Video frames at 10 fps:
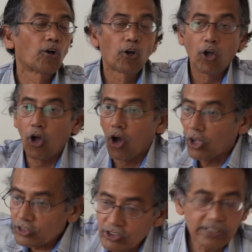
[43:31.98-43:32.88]

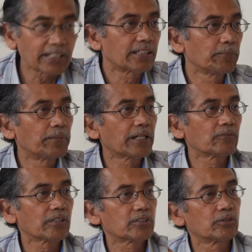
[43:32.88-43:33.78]
constantly
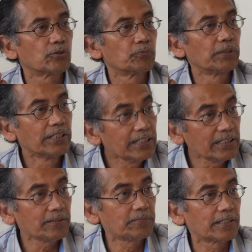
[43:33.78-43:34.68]
brainwashed you to
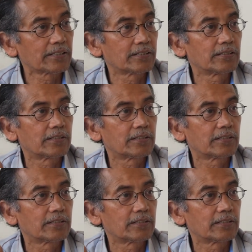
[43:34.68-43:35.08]
believe that